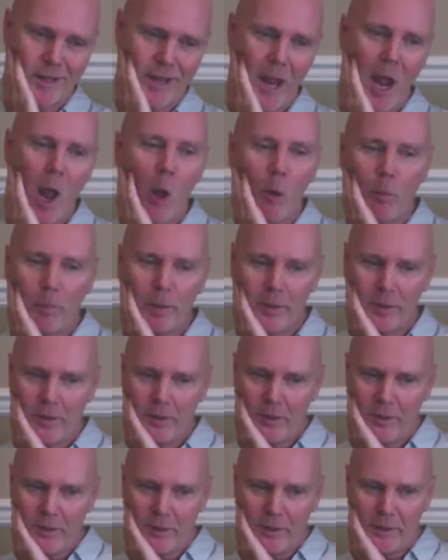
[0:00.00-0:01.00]
help
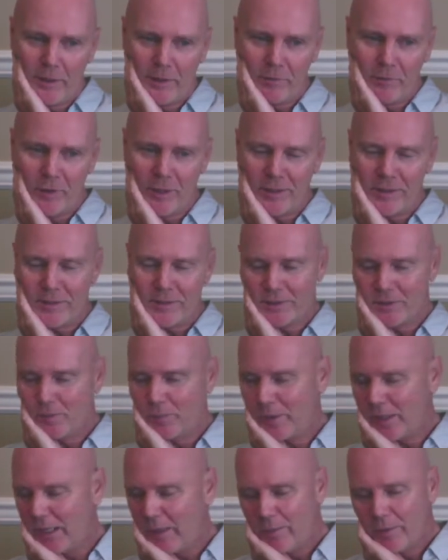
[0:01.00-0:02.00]
in writing
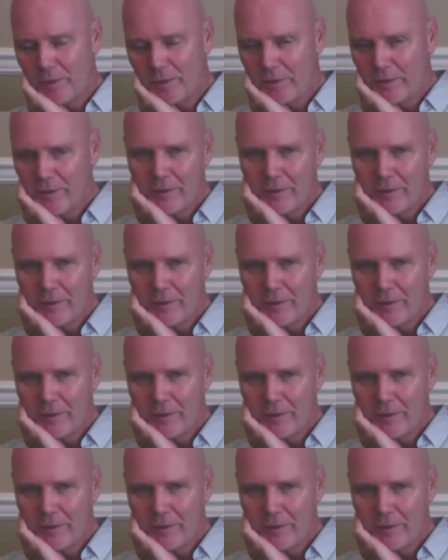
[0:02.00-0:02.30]
a paper.